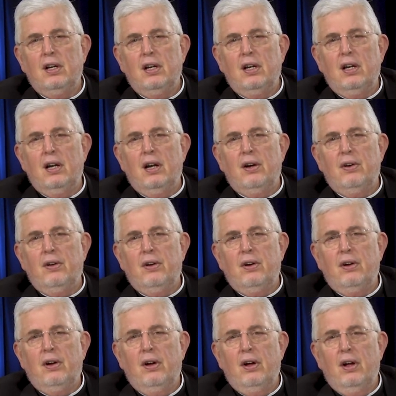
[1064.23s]
You know,
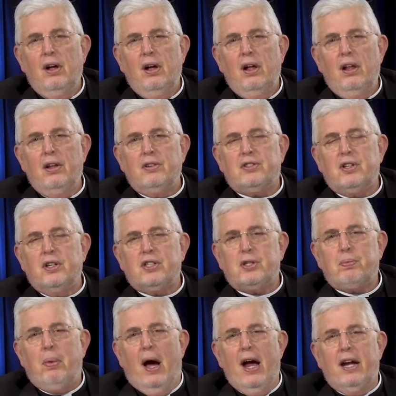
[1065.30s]
it's
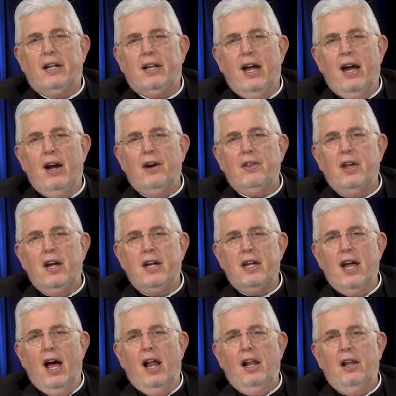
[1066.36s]
spiked hair. They're
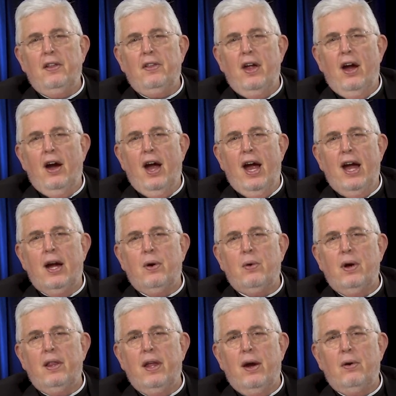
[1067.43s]
yelling, they're
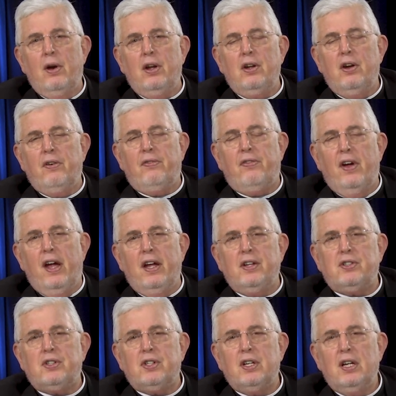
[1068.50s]
angry, they're in your
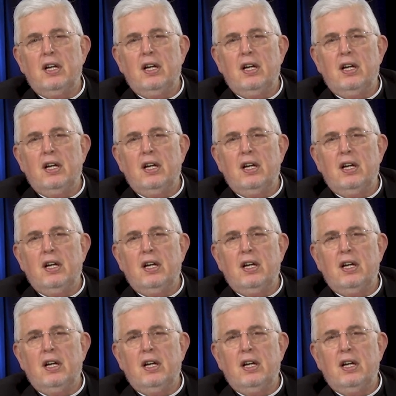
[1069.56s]
face.